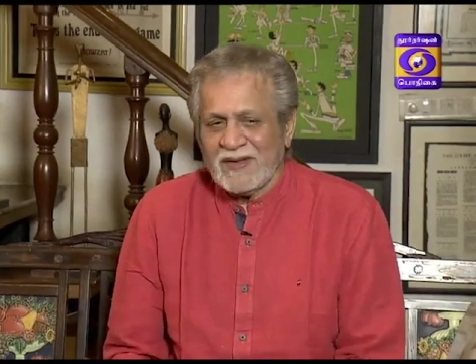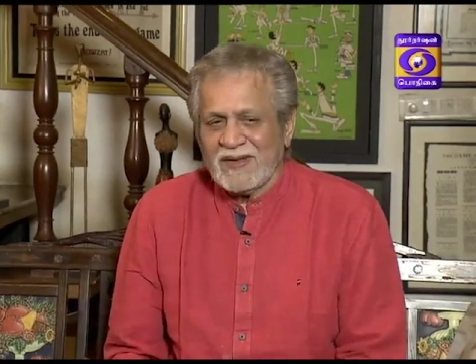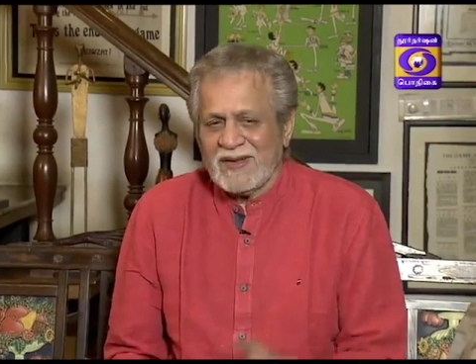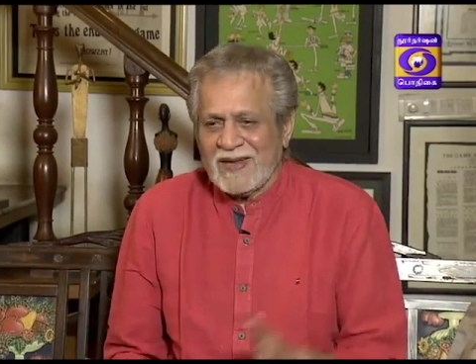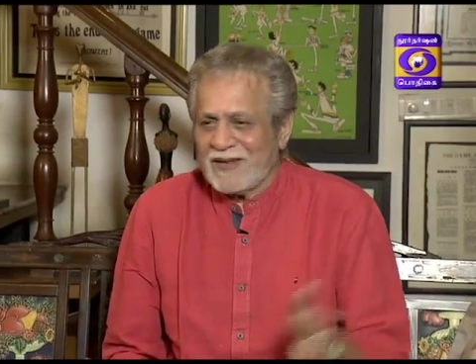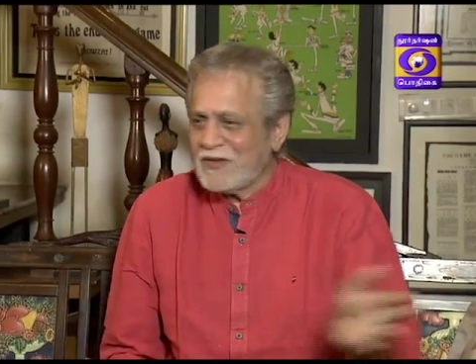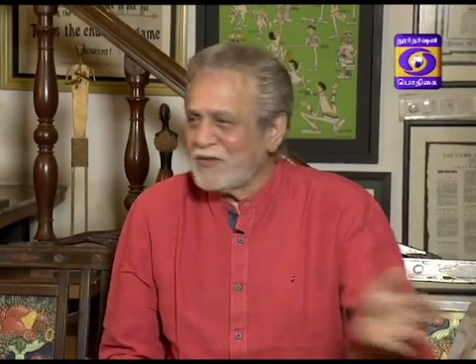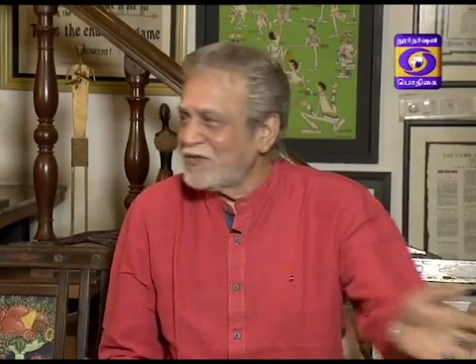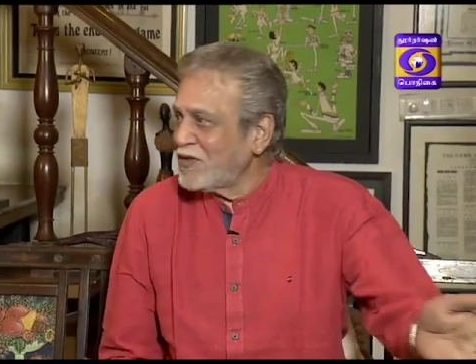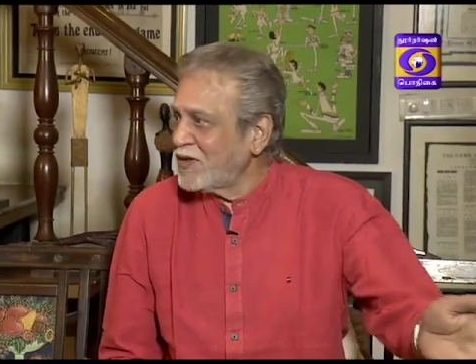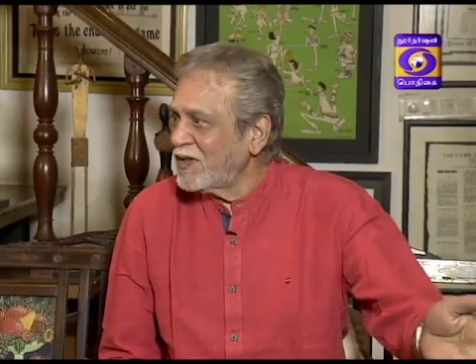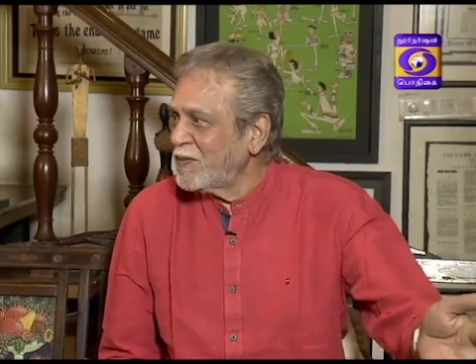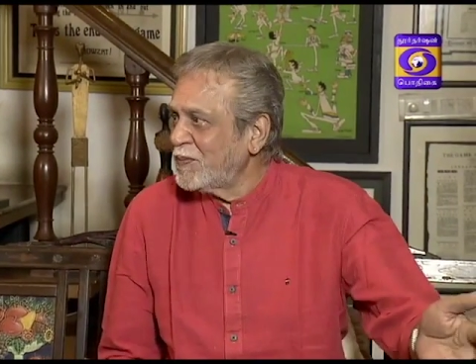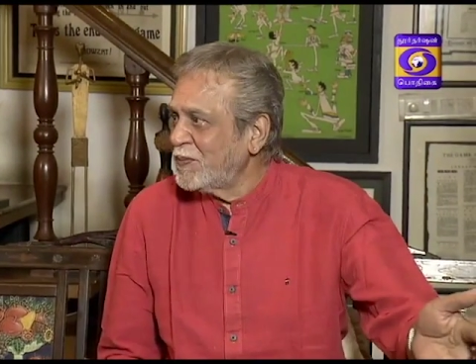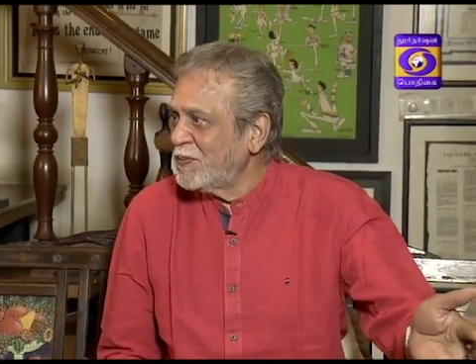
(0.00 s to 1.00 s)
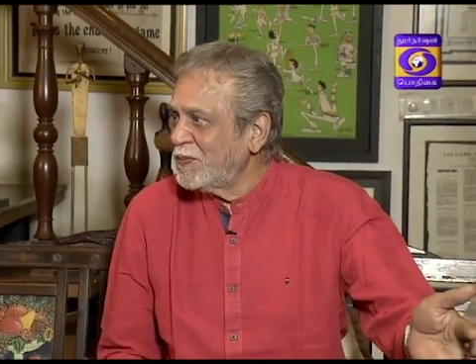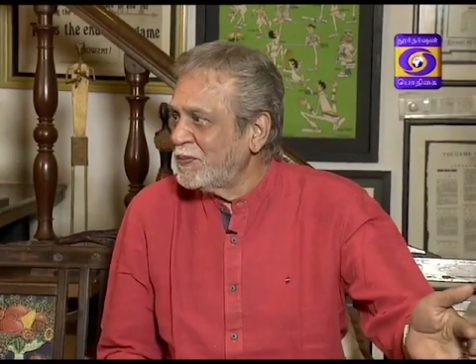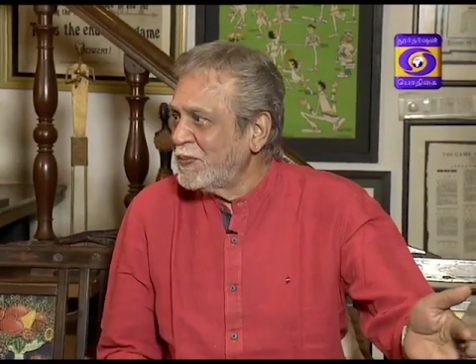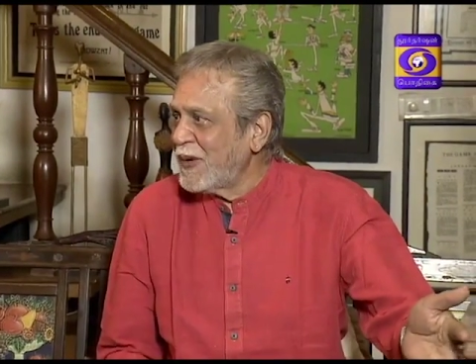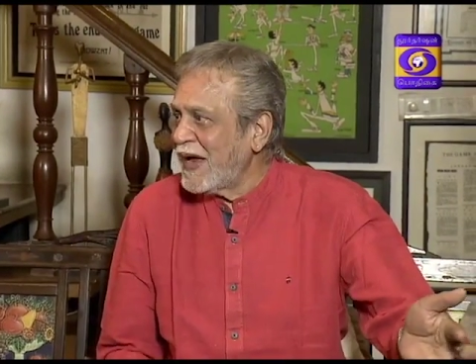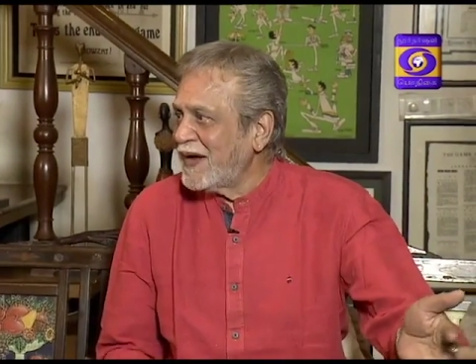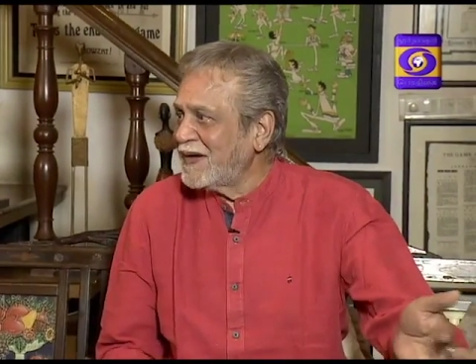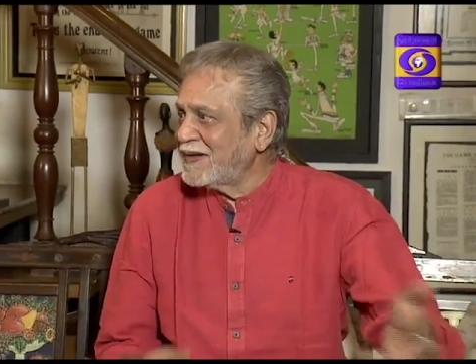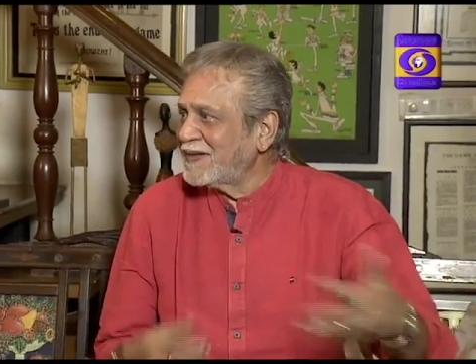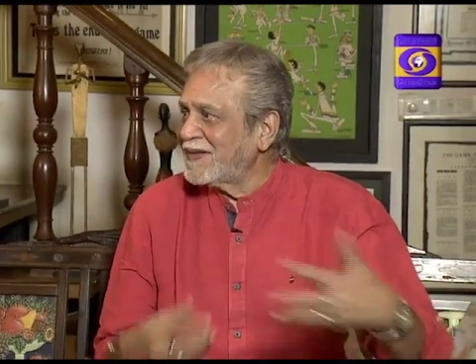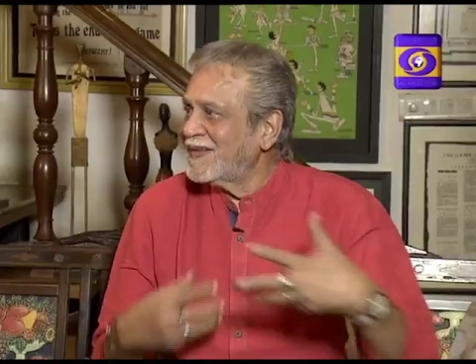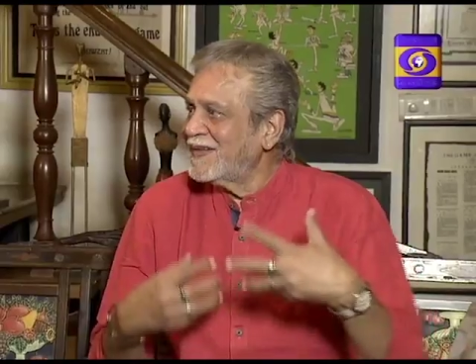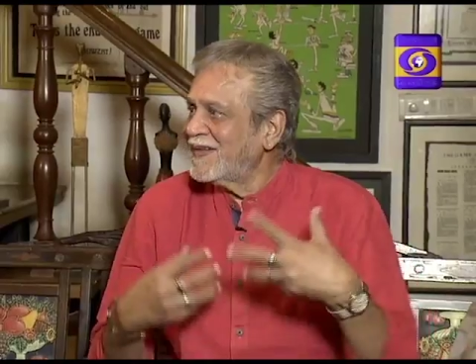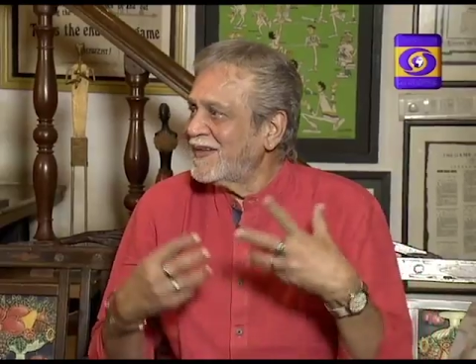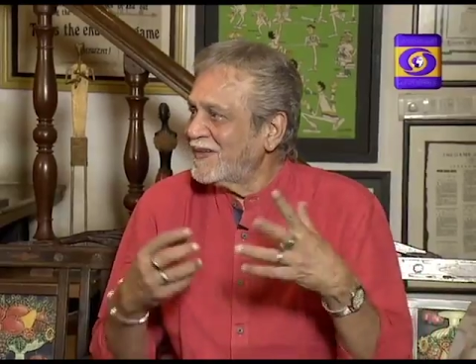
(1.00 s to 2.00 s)
Like you saw the bat,
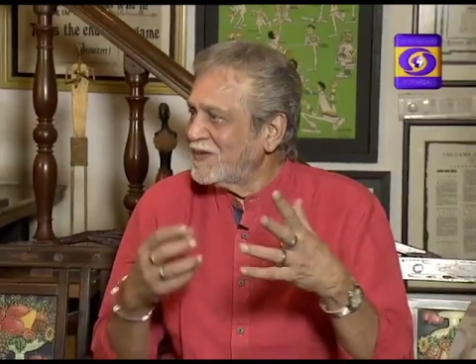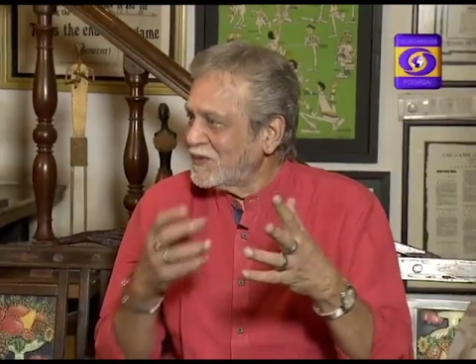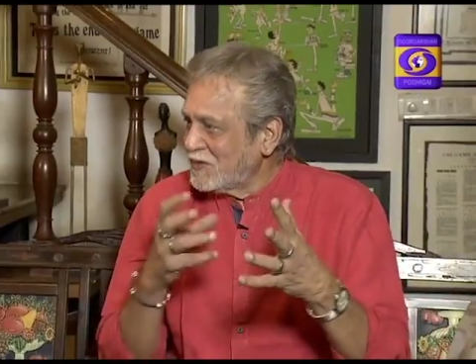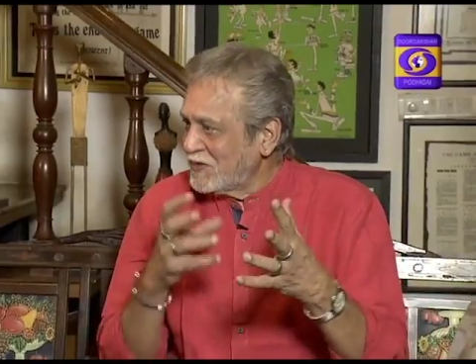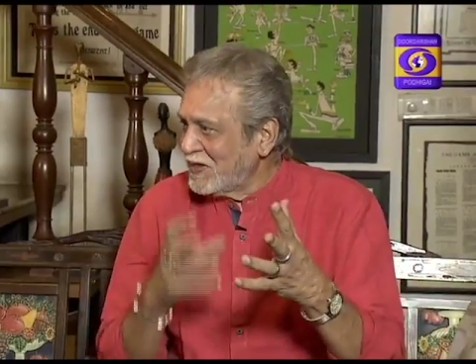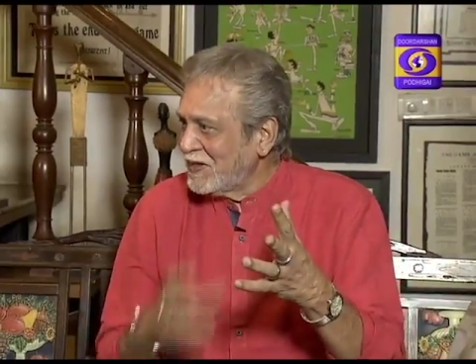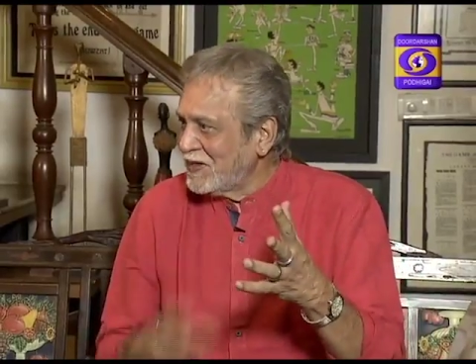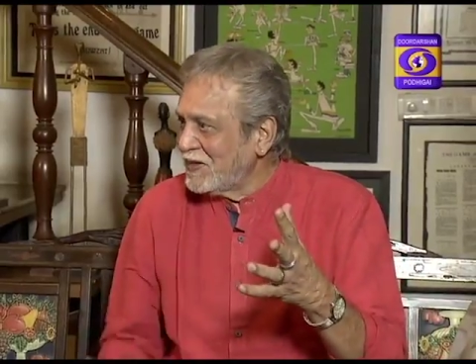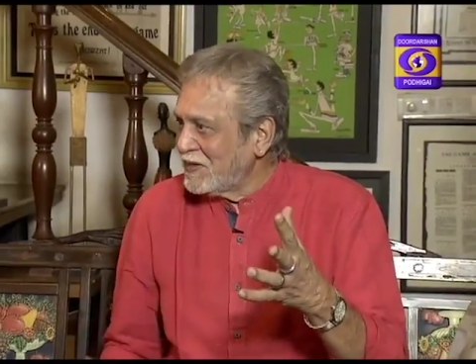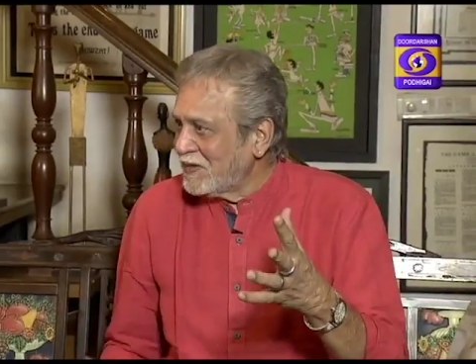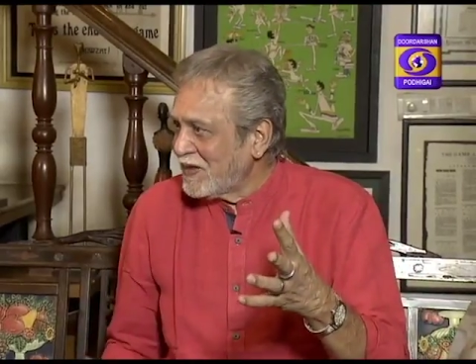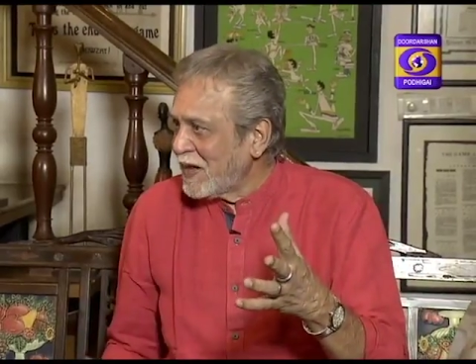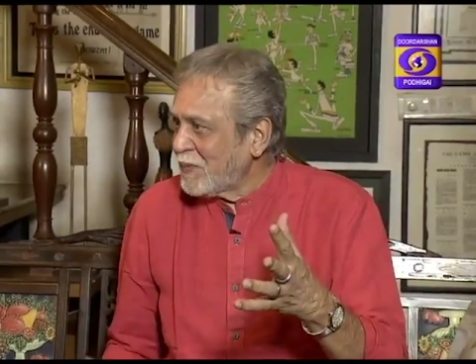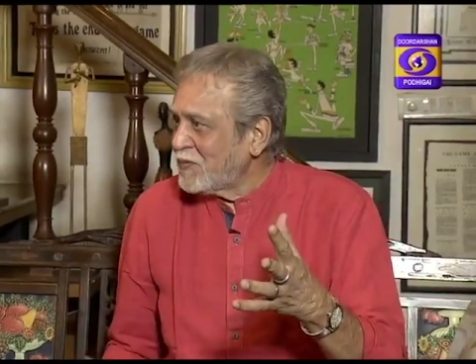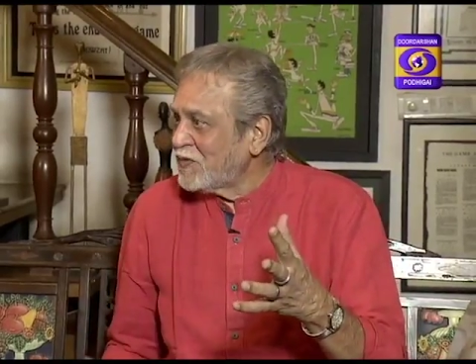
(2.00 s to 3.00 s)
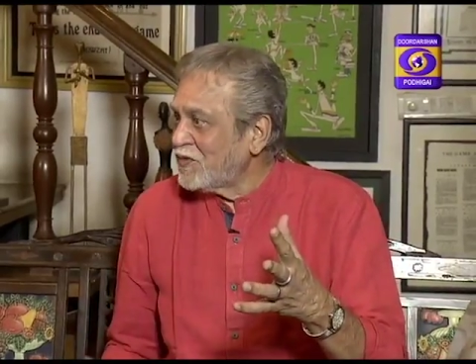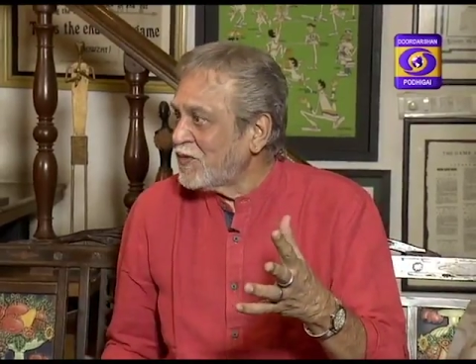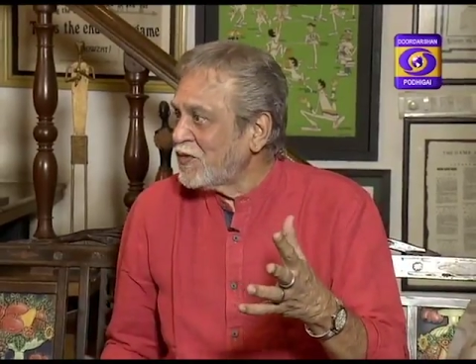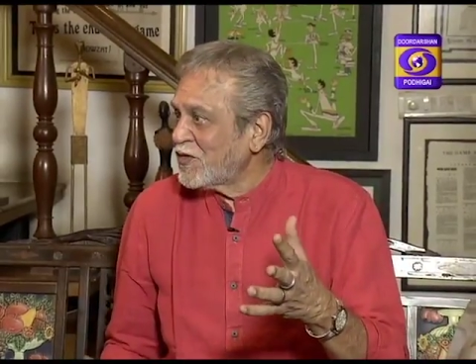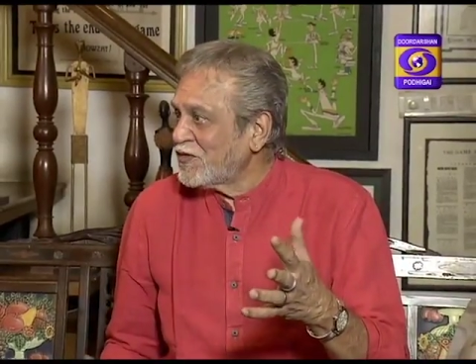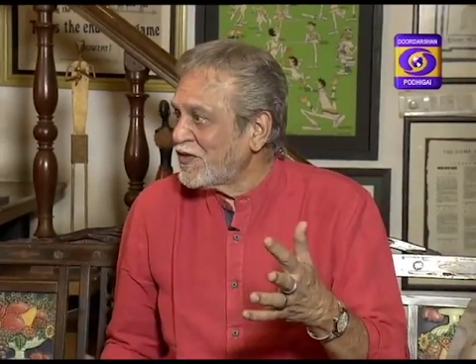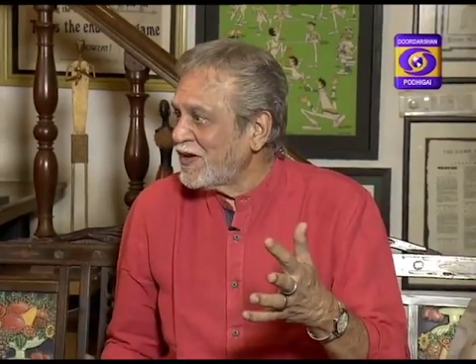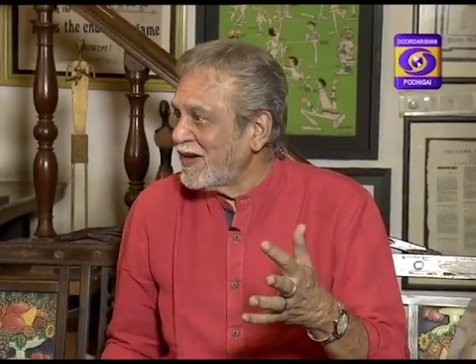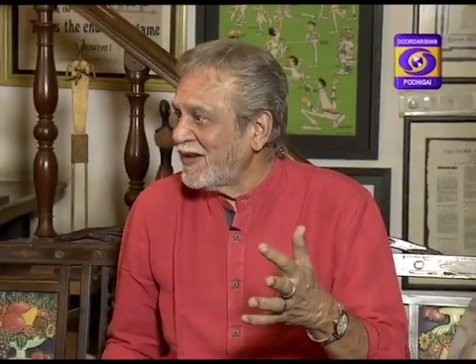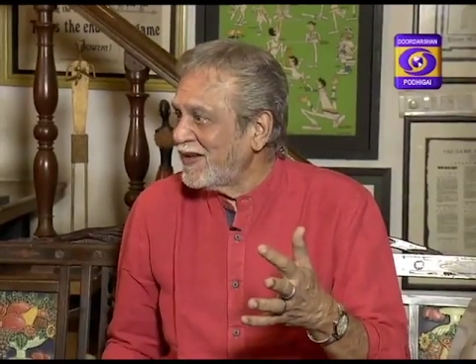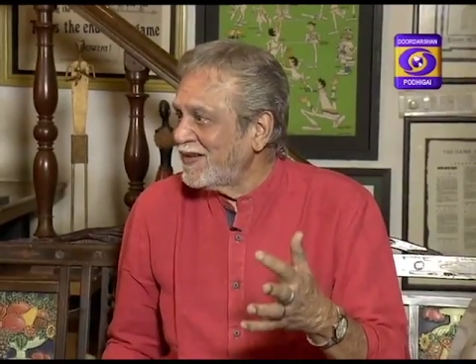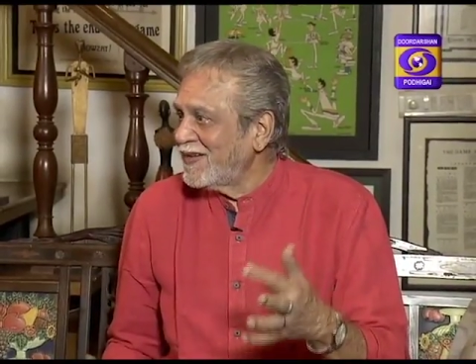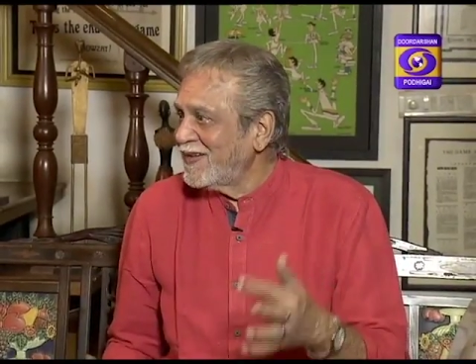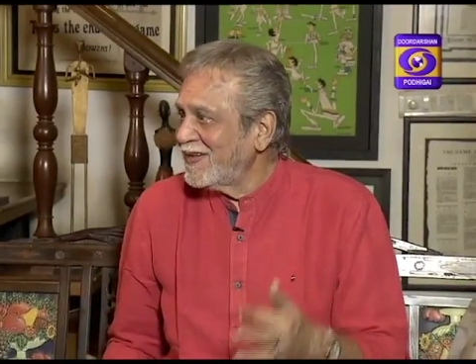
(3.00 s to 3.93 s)
the captains of Australia.